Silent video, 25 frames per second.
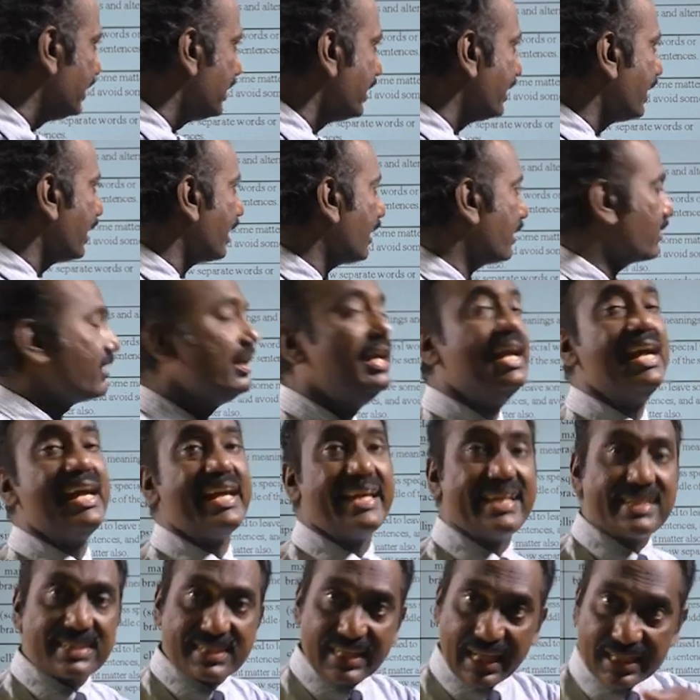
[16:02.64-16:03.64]
here.
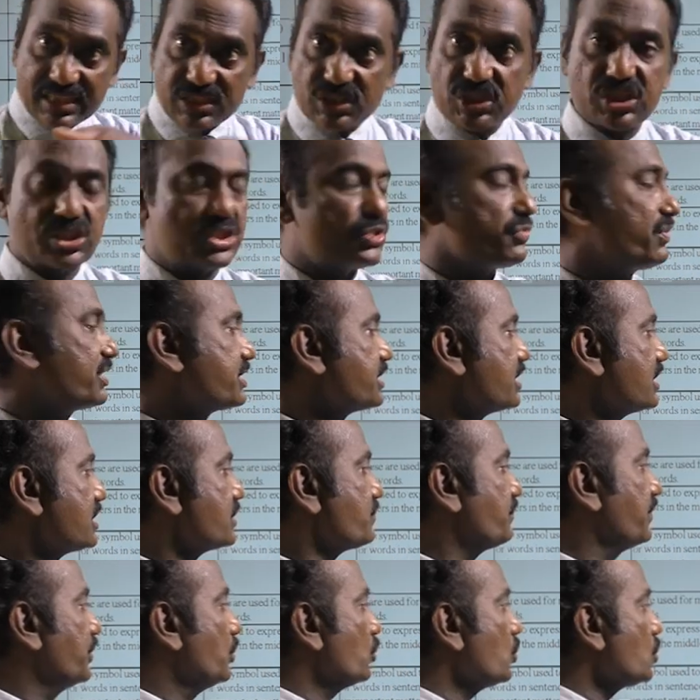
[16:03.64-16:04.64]
In such
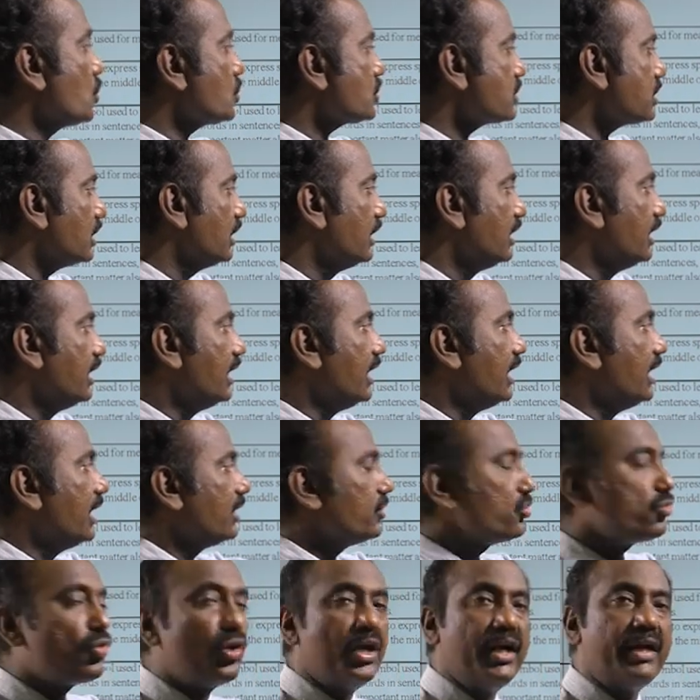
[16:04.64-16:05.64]
situations, we use
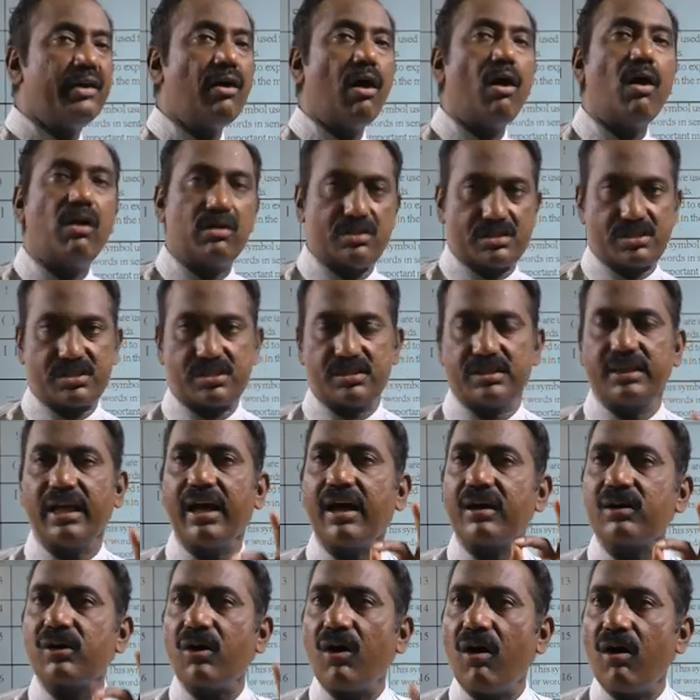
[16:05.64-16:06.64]
pre-dots. They
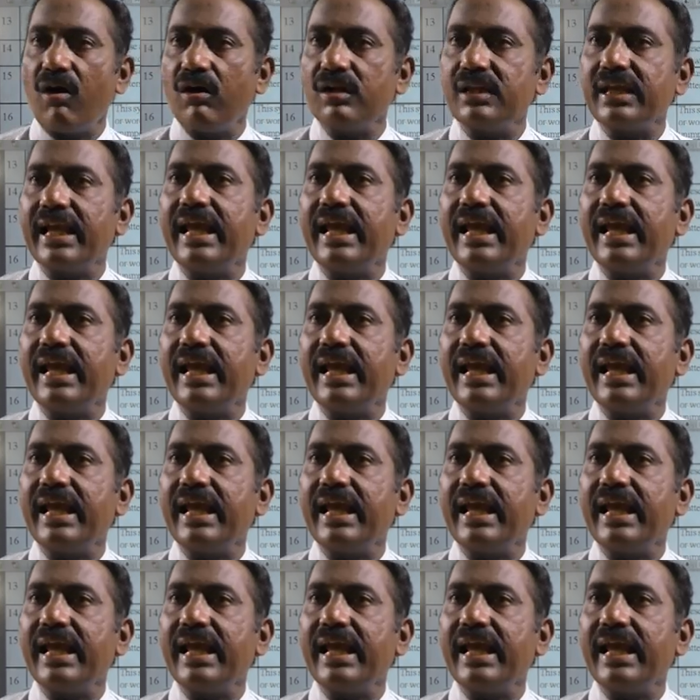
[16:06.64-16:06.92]
are called